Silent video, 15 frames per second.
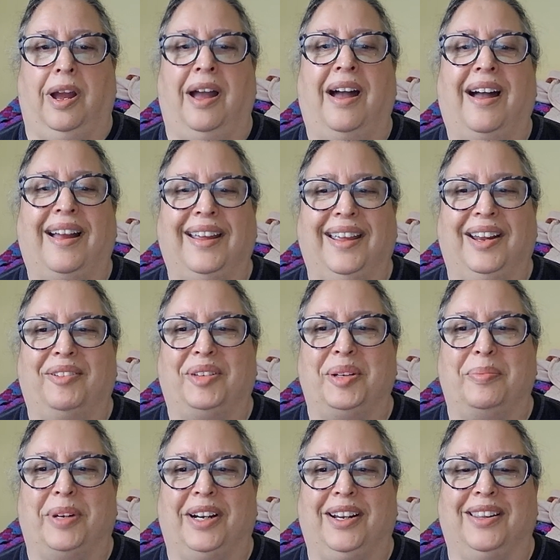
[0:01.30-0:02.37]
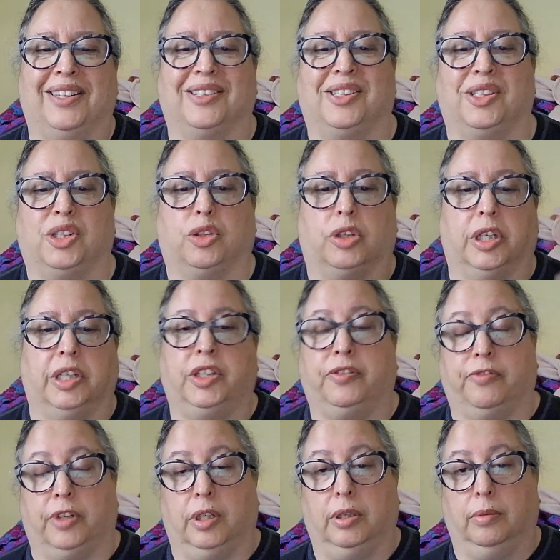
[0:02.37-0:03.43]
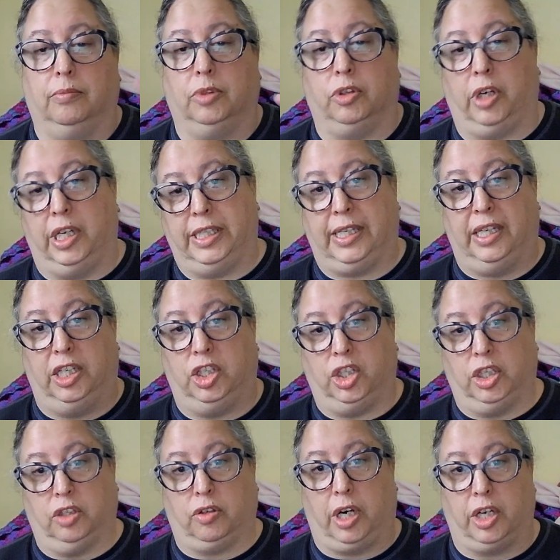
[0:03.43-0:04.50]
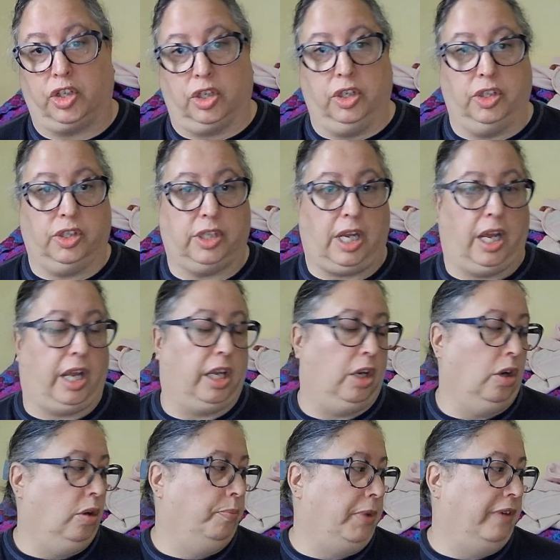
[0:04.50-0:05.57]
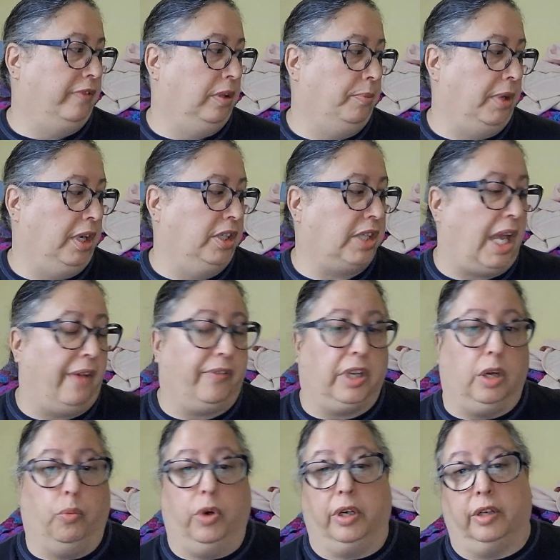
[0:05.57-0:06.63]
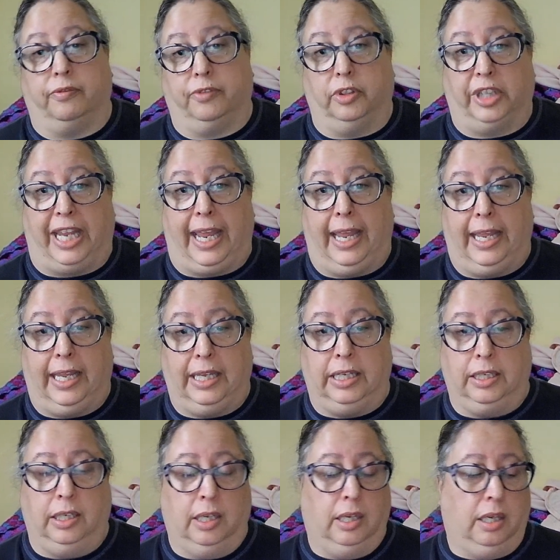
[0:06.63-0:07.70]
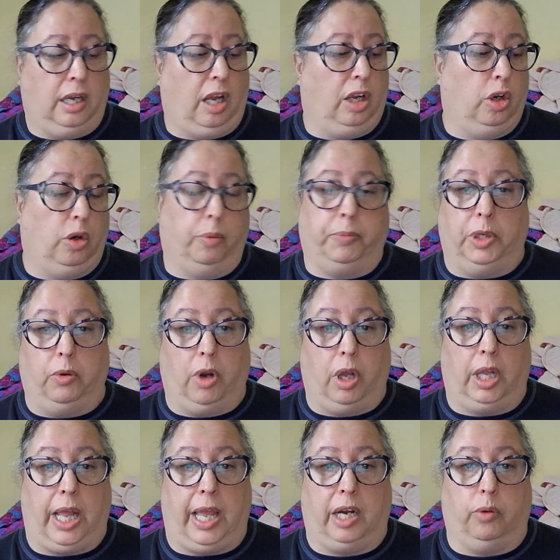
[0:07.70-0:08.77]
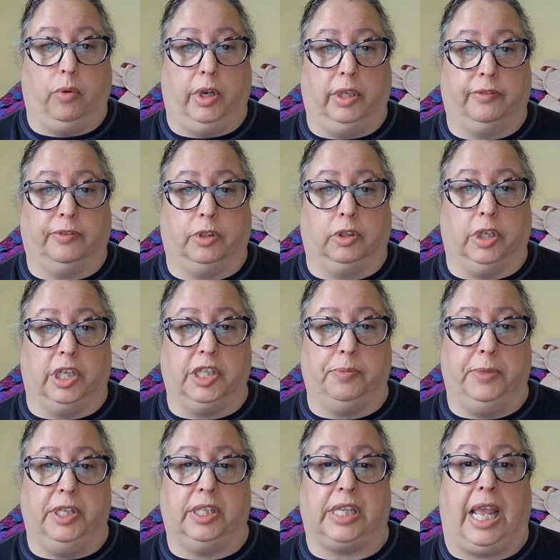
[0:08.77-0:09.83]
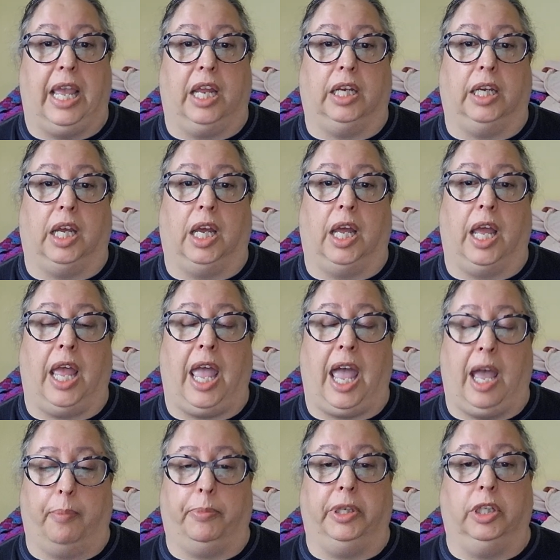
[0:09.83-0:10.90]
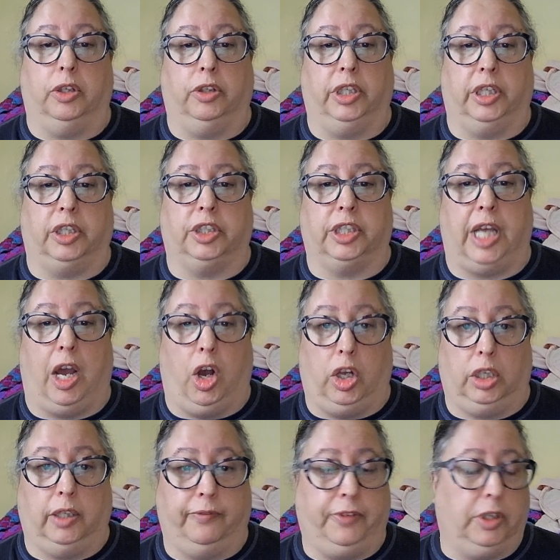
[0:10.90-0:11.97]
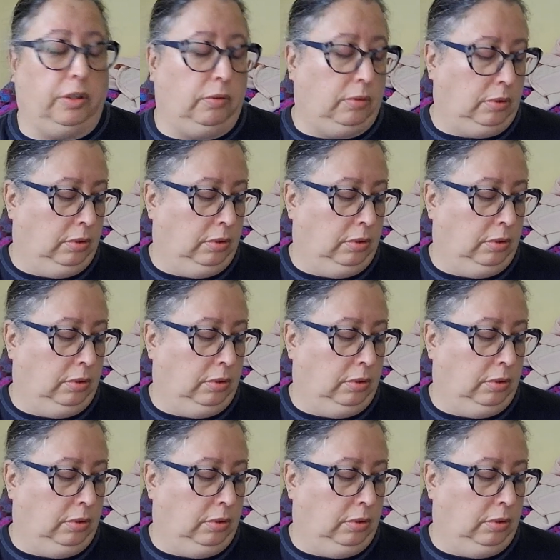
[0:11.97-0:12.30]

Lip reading: Hi, everybody. This is Trish from Crazy Engine Treasures. I hope everybody's having a wonderful day. I hope you all had a wonderful Christmas and Happy New Year to all of you.